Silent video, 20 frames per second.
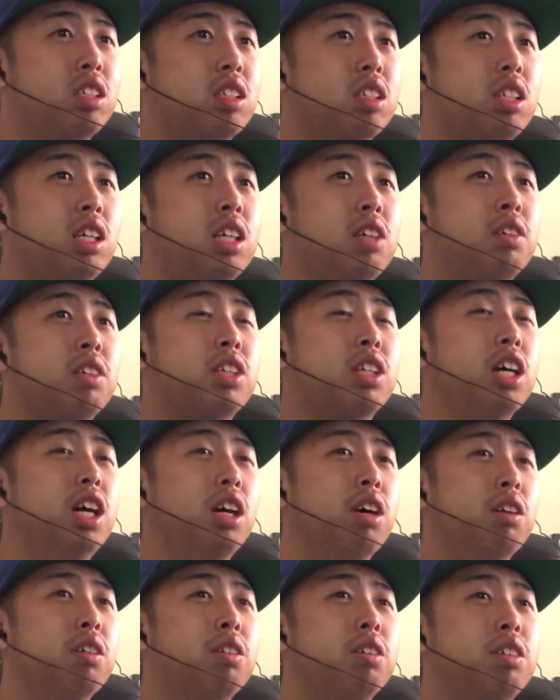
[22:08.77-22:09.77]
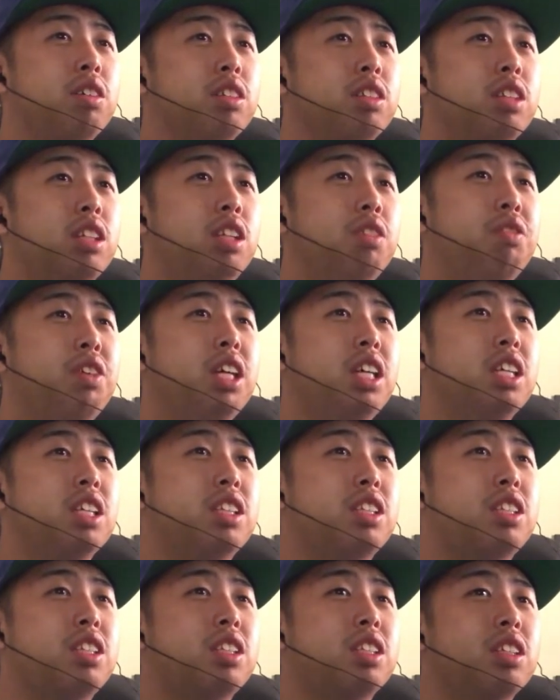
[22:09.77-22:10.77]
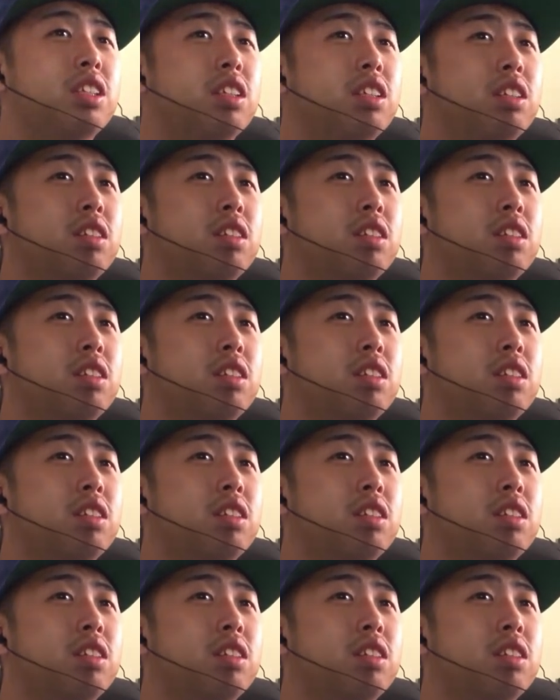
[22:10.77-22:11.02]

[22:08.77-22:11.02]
Okay, let's go! To the vents!